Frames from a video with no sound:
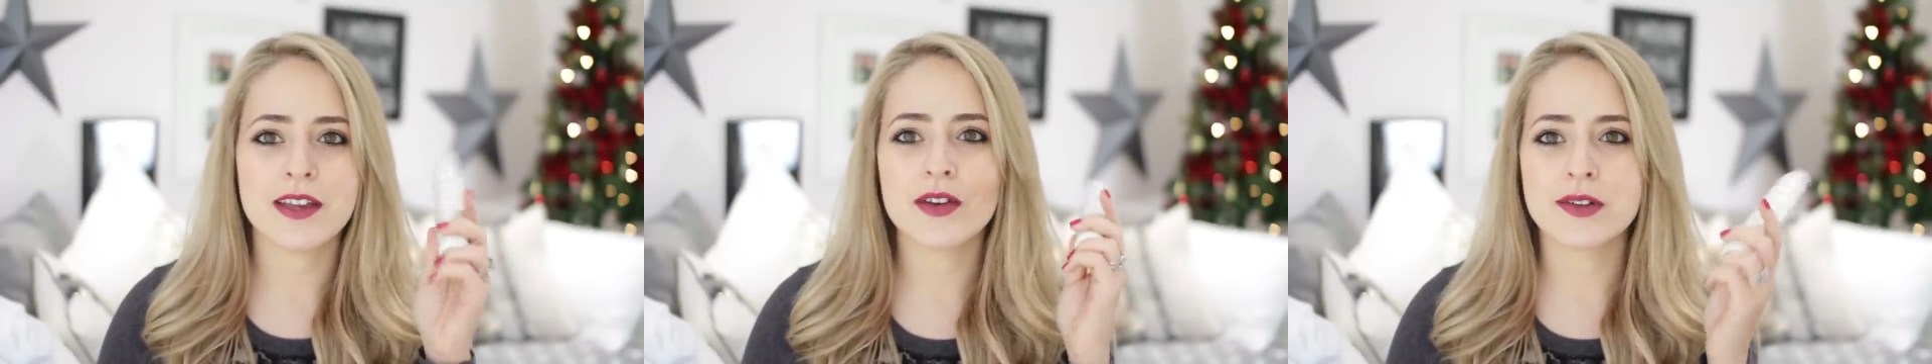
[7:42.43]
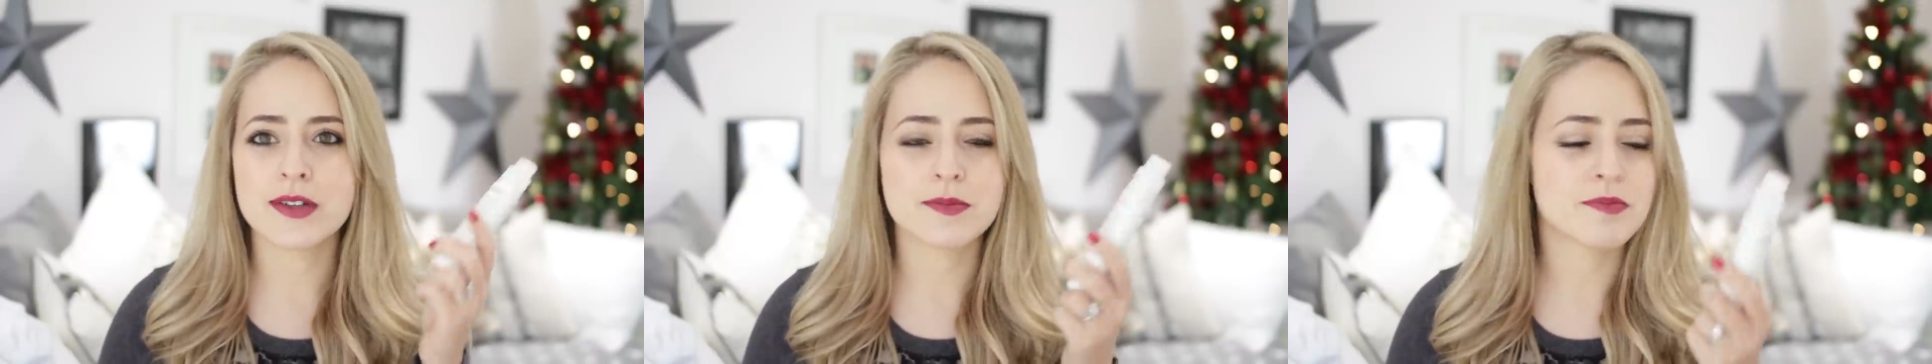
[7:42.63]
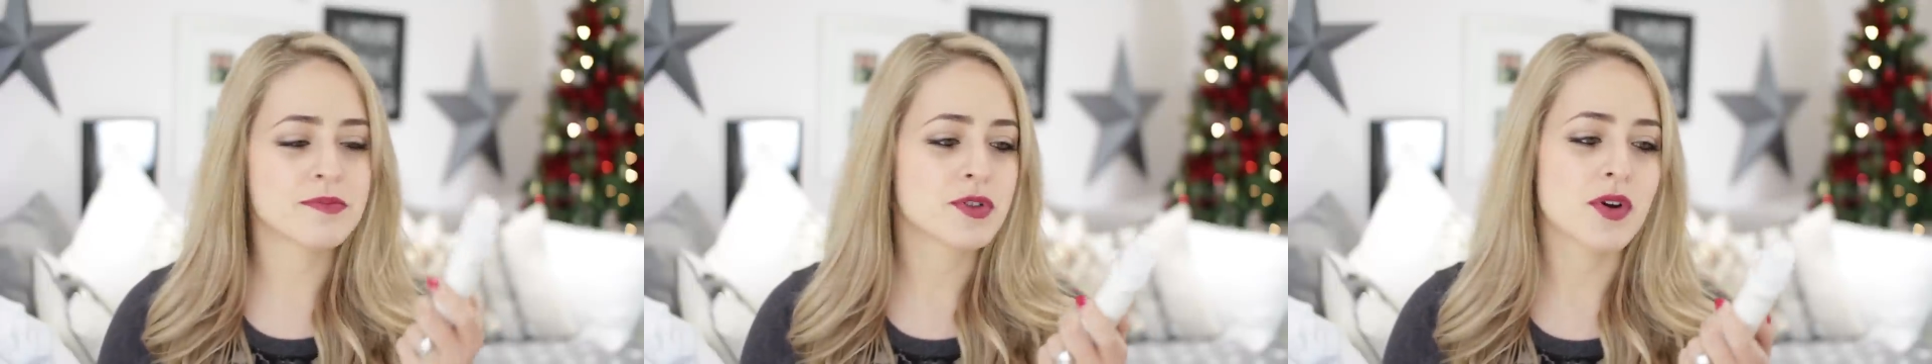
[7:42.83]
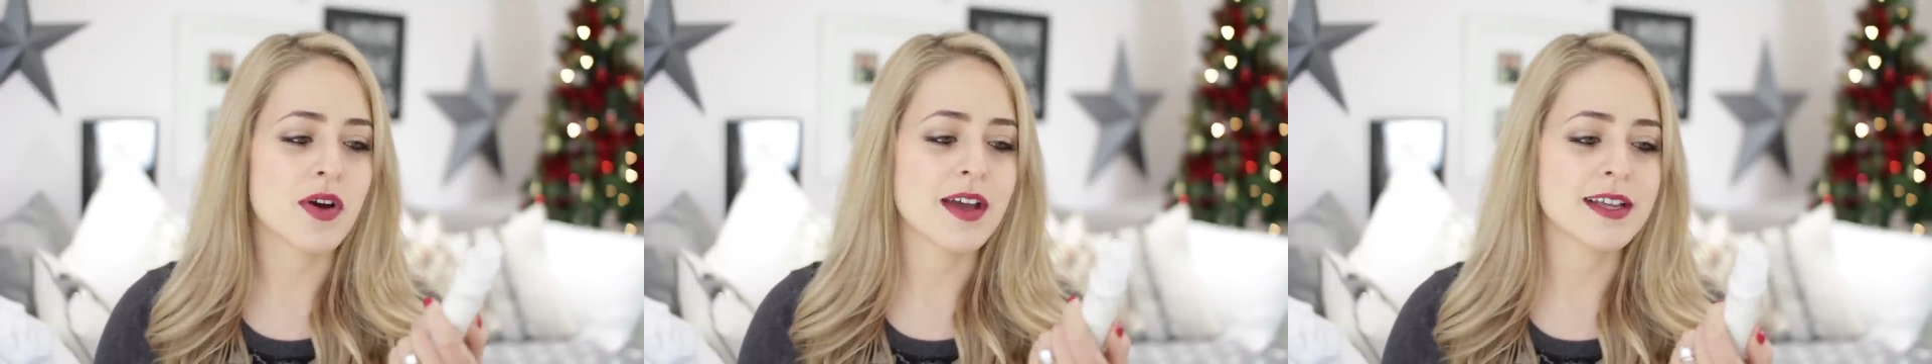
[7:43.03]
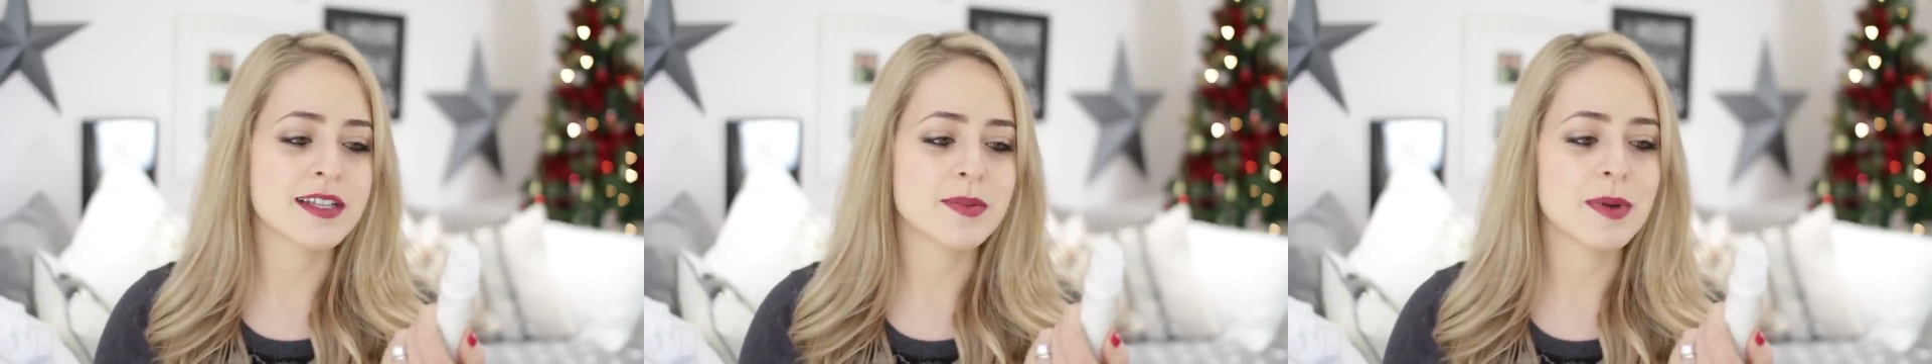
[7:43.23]
You gotta
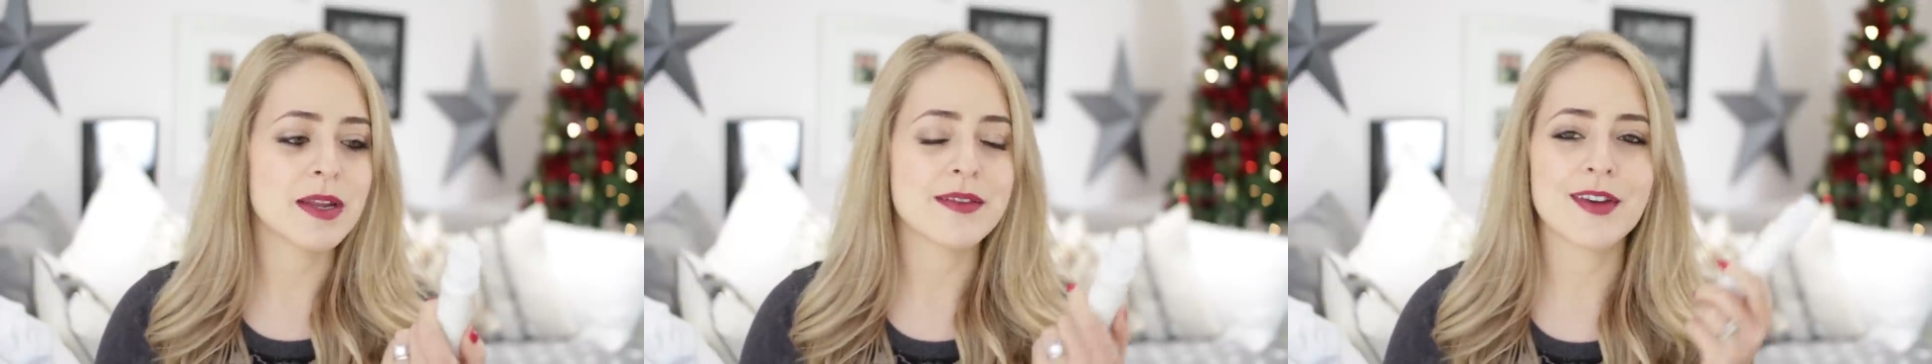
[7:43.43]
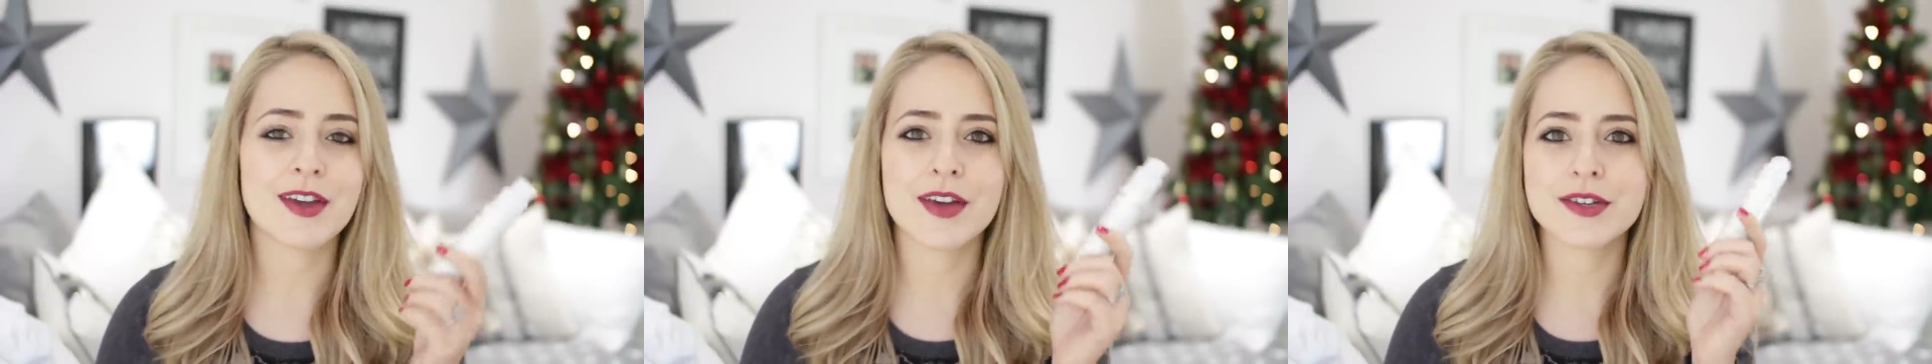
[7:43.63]
try it to believe it.